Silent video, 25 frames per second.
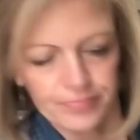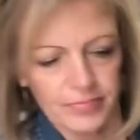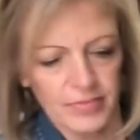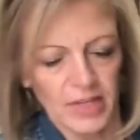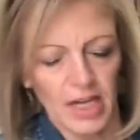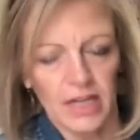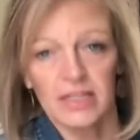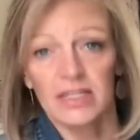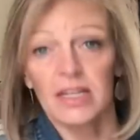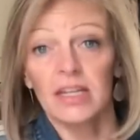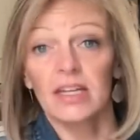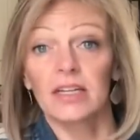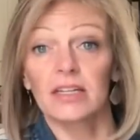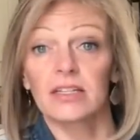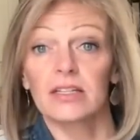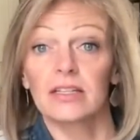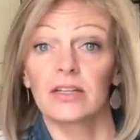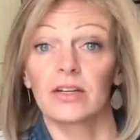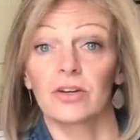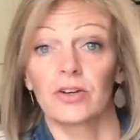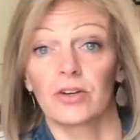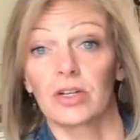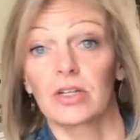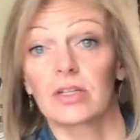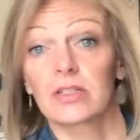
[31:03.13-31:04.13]
I take it
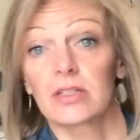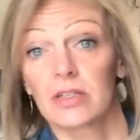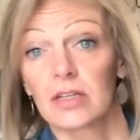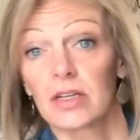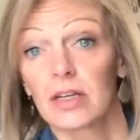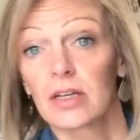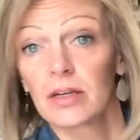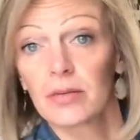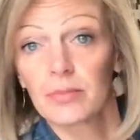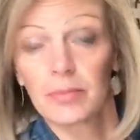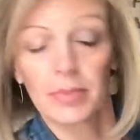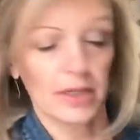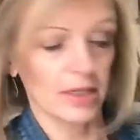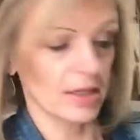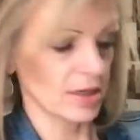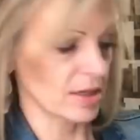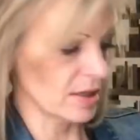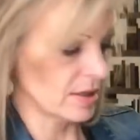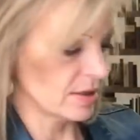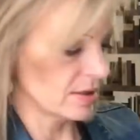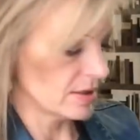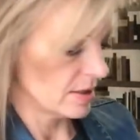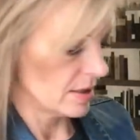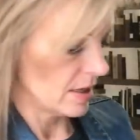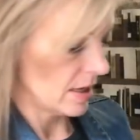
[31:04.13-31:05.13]
seriously
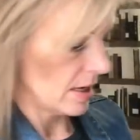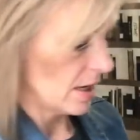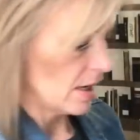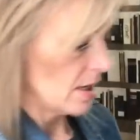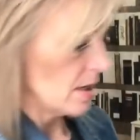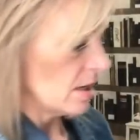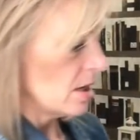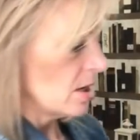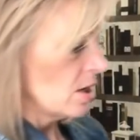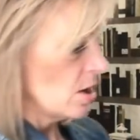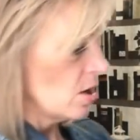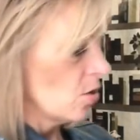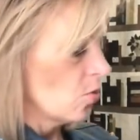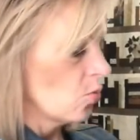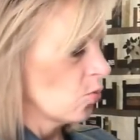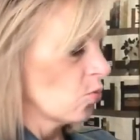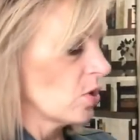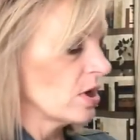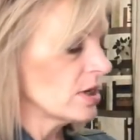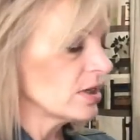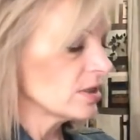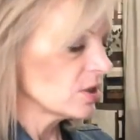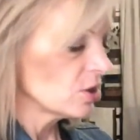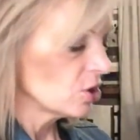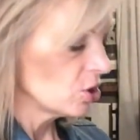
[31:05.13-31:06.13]
because they
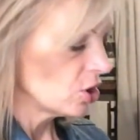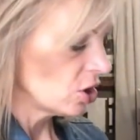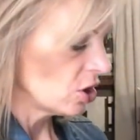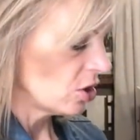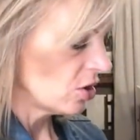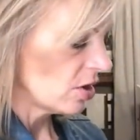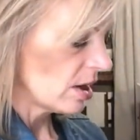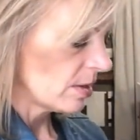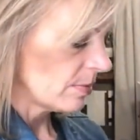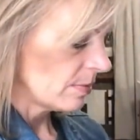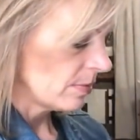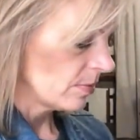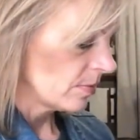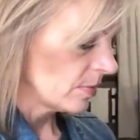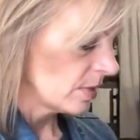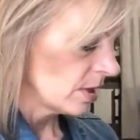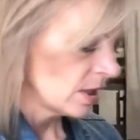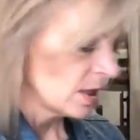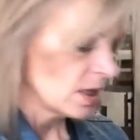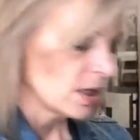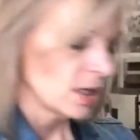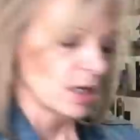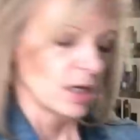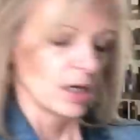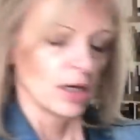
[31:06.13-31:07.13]
want to know. I'm
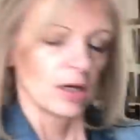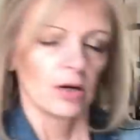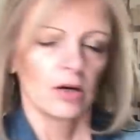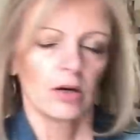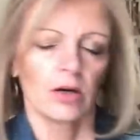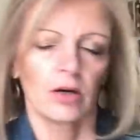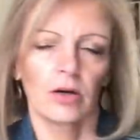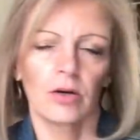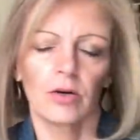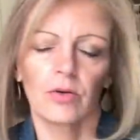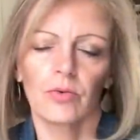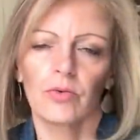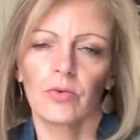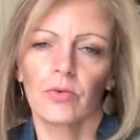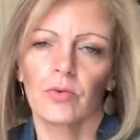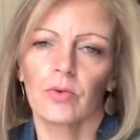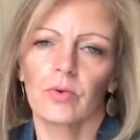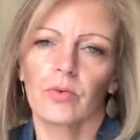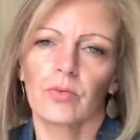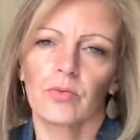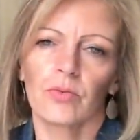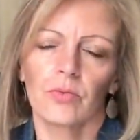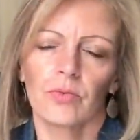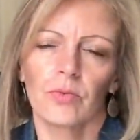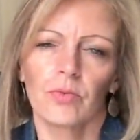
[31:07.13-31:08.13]

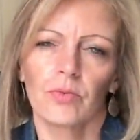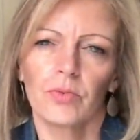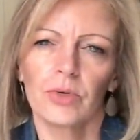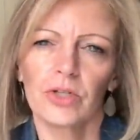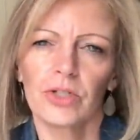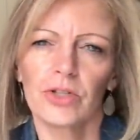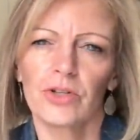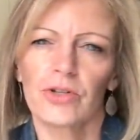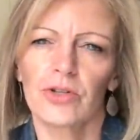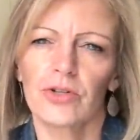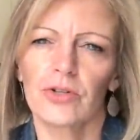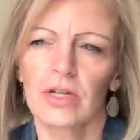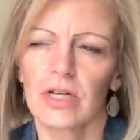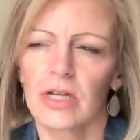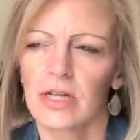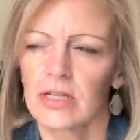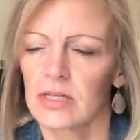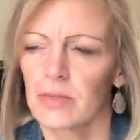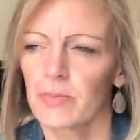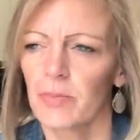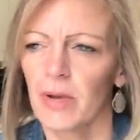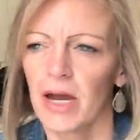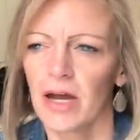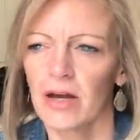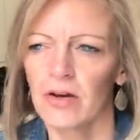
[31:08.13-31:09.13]
what you're doing as
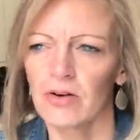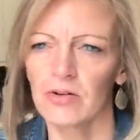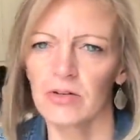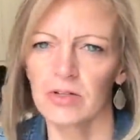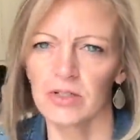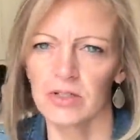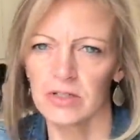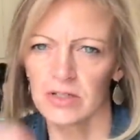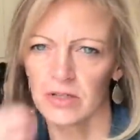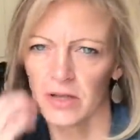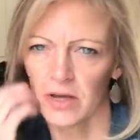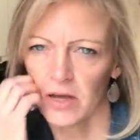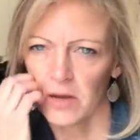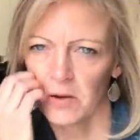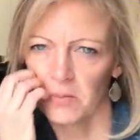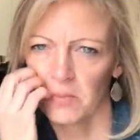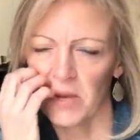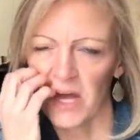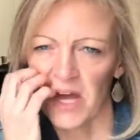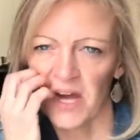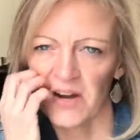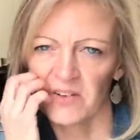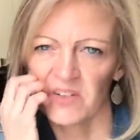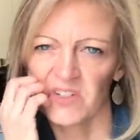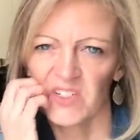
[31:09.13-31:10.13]
a pattern design or
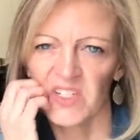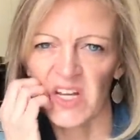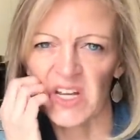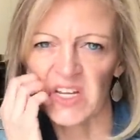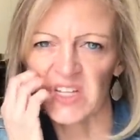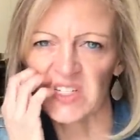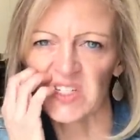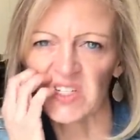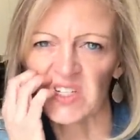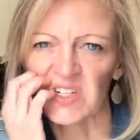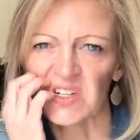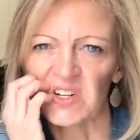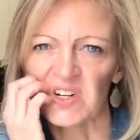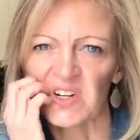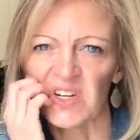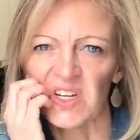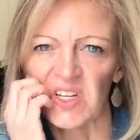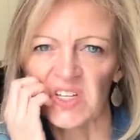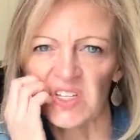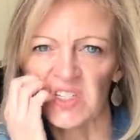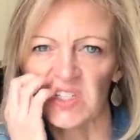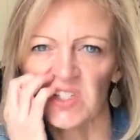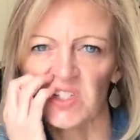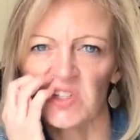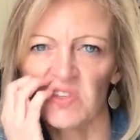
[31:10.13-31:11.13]
pattern tester
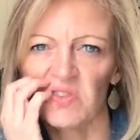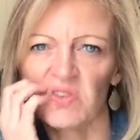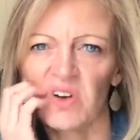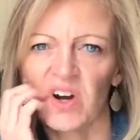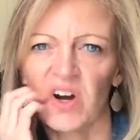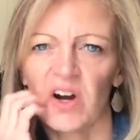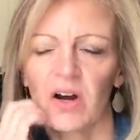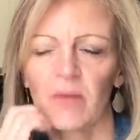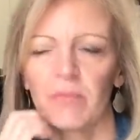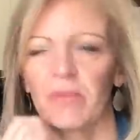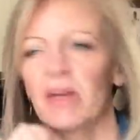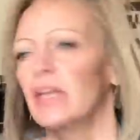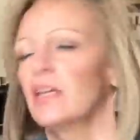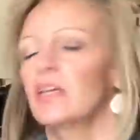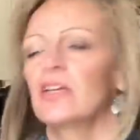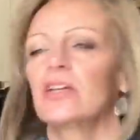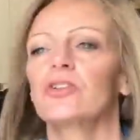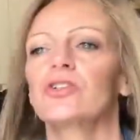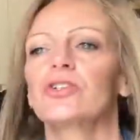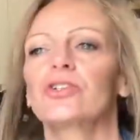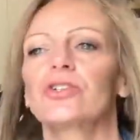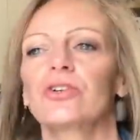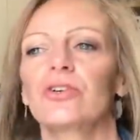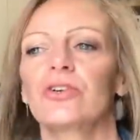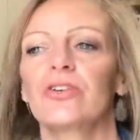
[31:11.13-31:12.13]
is you are making
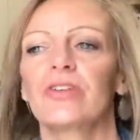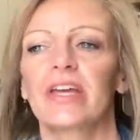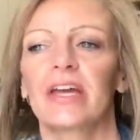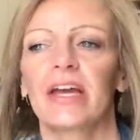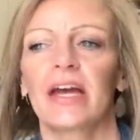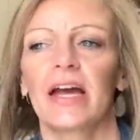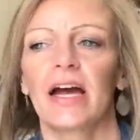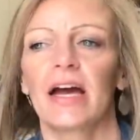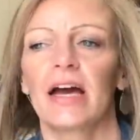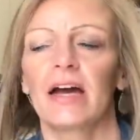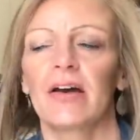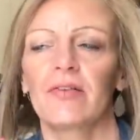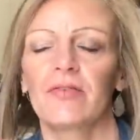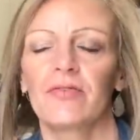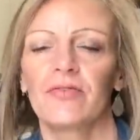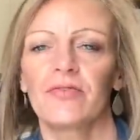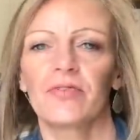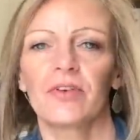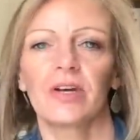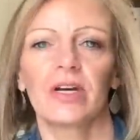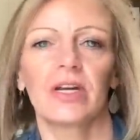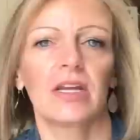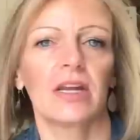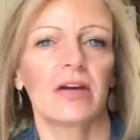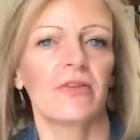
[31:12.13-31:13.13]
sure they have
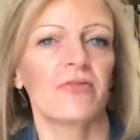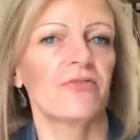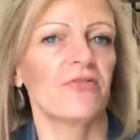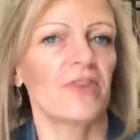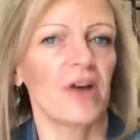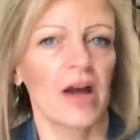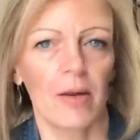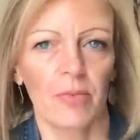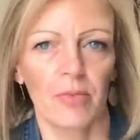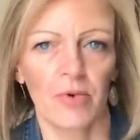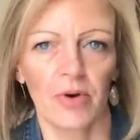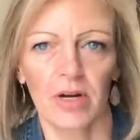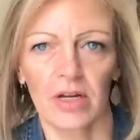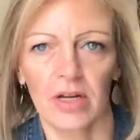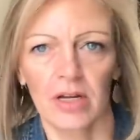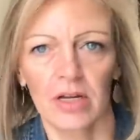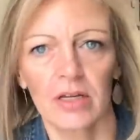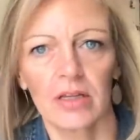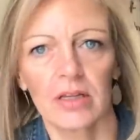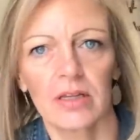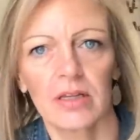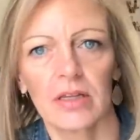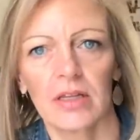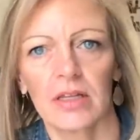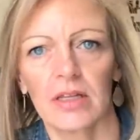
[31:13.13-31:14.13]
enough fabric
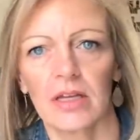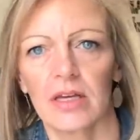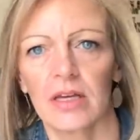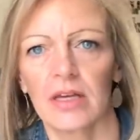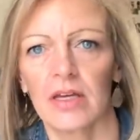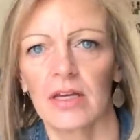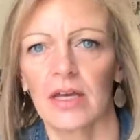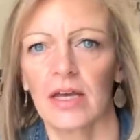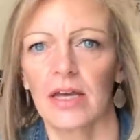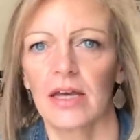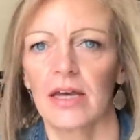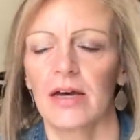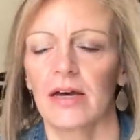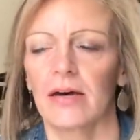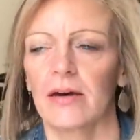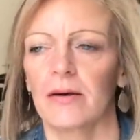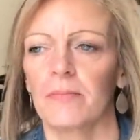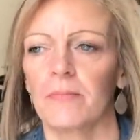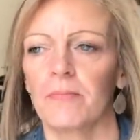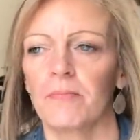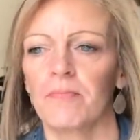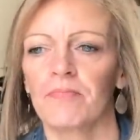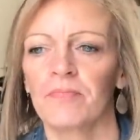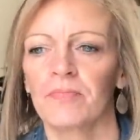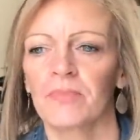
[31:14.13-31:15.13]
that
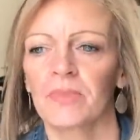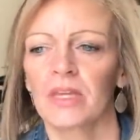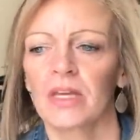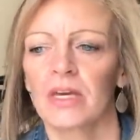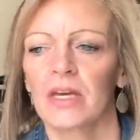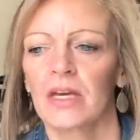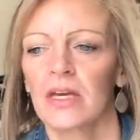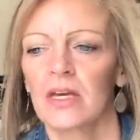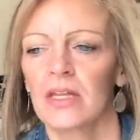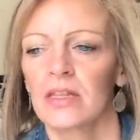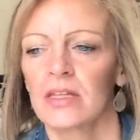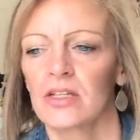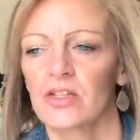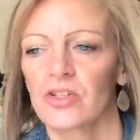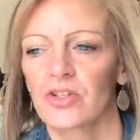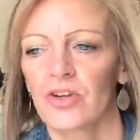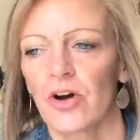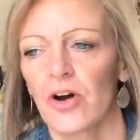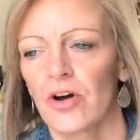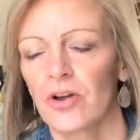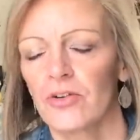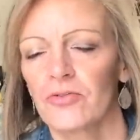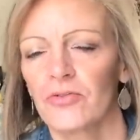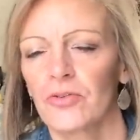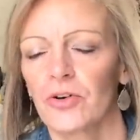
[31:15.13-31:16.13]
um, it's
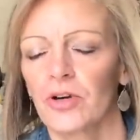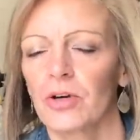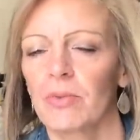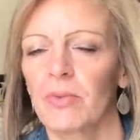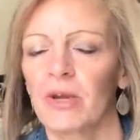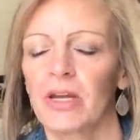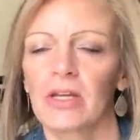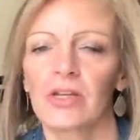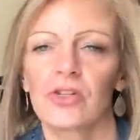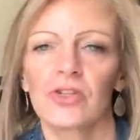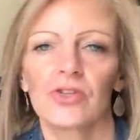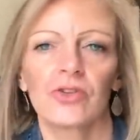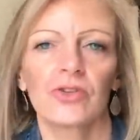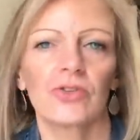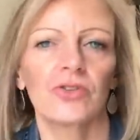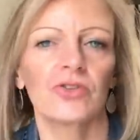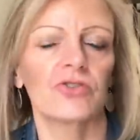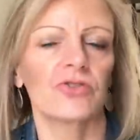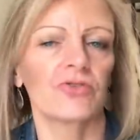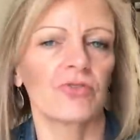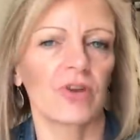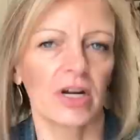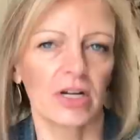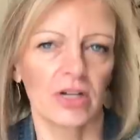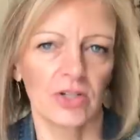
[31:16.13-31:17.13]
called for. You're making sure the
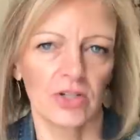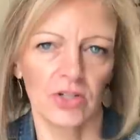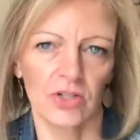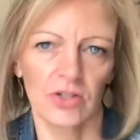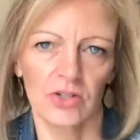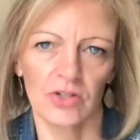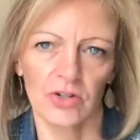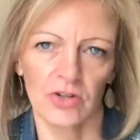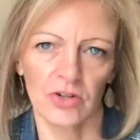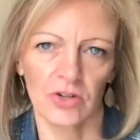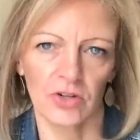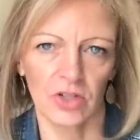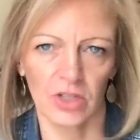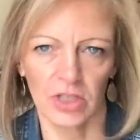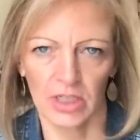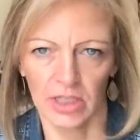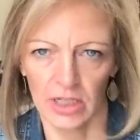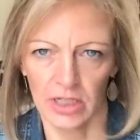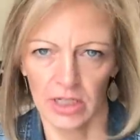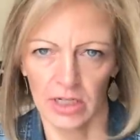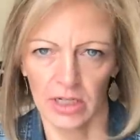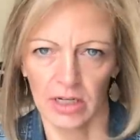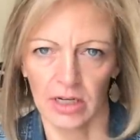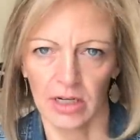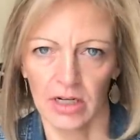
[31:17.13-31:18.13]
directions are
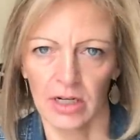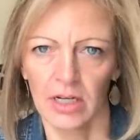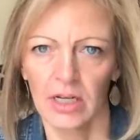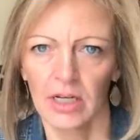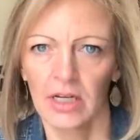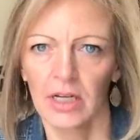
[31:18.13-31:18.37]
clear.